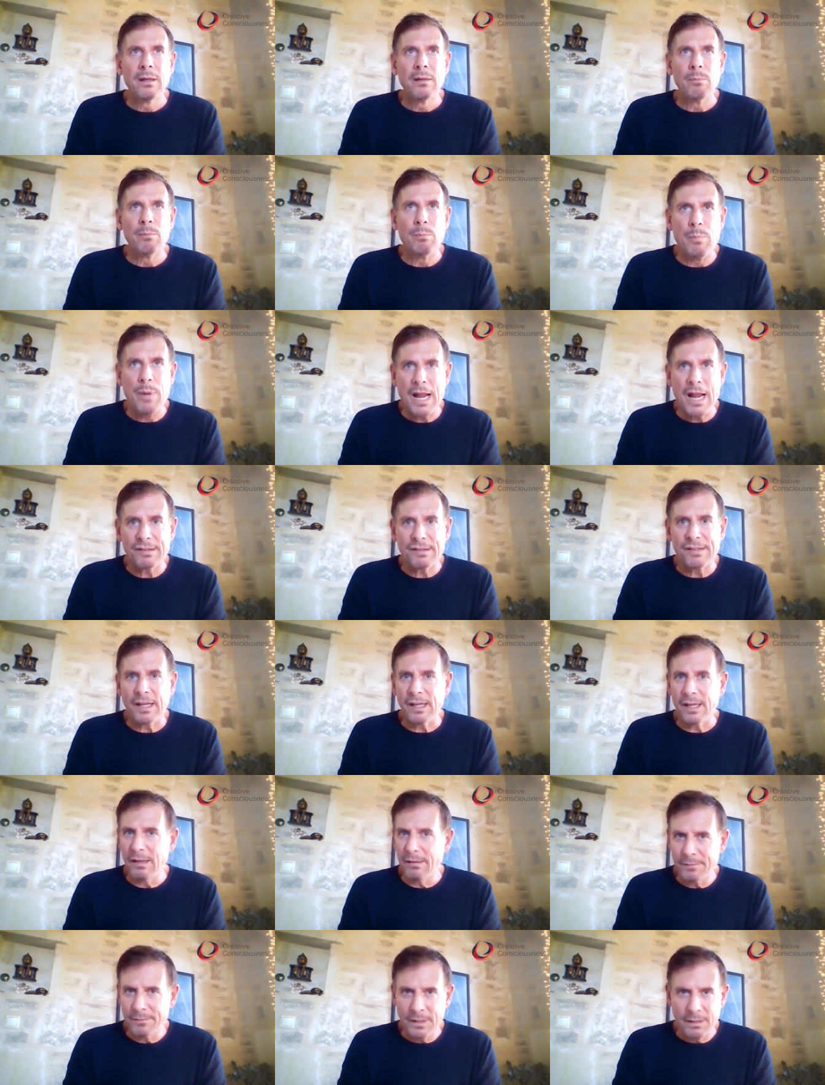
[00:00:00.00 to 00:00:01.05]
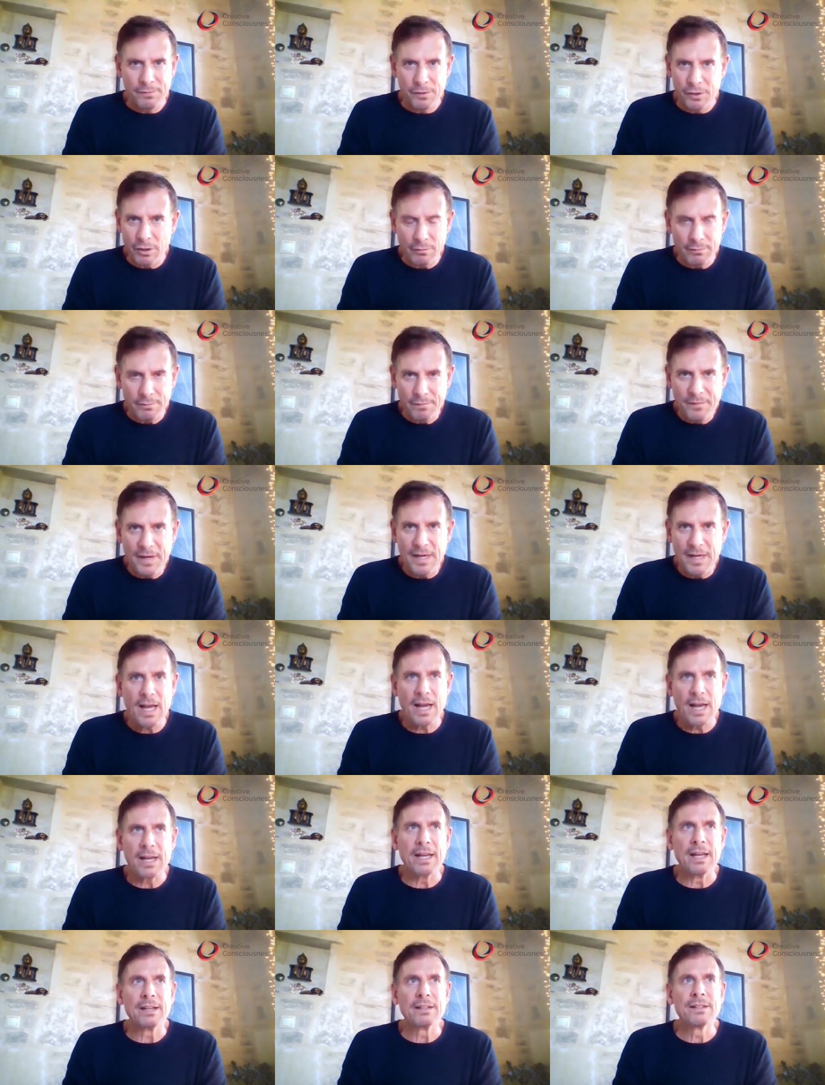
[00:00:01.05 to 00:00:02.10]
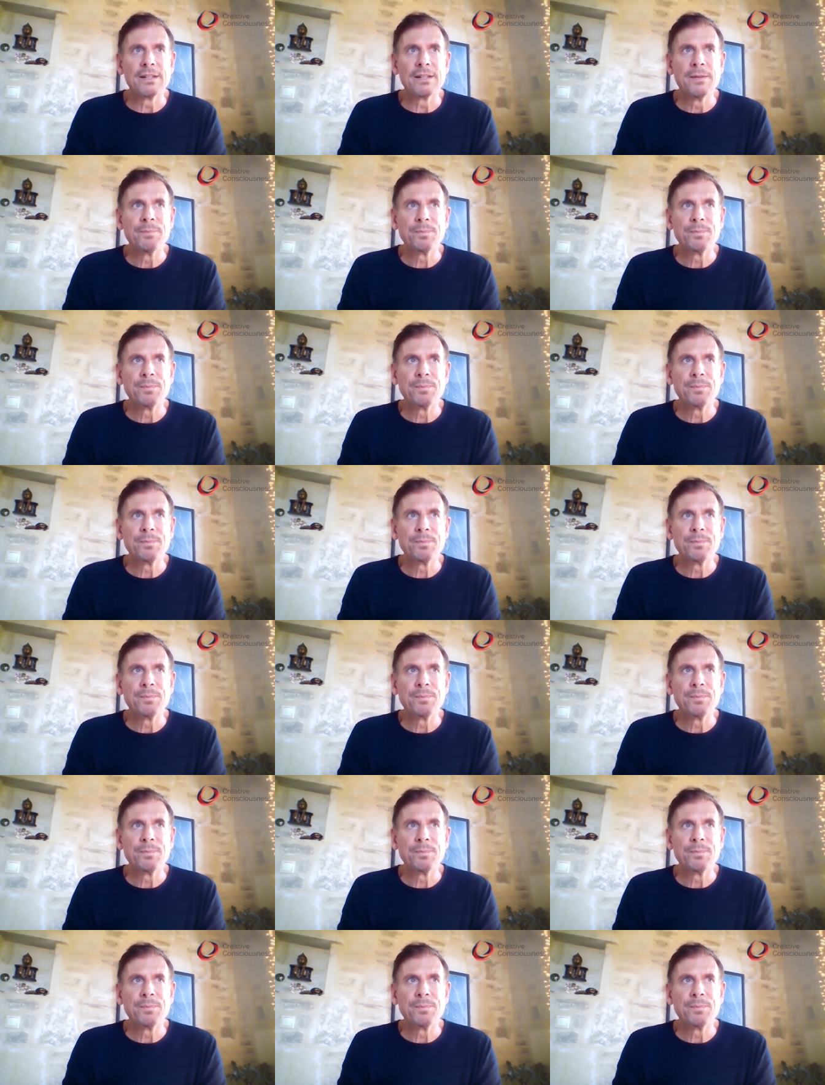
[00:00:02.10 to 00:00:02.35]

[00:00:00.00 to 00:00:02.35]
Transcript: blessing, even if you don't feel like it,